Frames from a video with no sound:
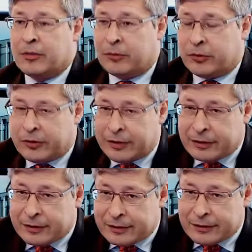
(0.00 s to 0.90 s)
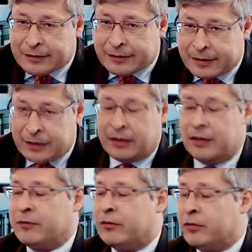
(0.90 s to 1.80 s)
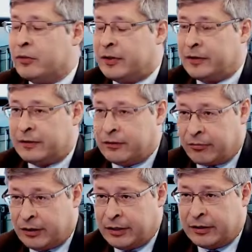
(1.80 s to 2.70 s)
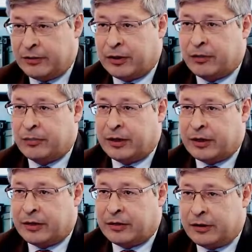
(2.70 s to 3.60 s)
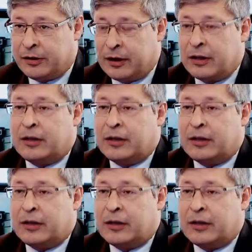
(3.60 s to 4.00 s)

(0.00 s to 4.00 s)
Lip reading: But still, even though it is relatively complicated,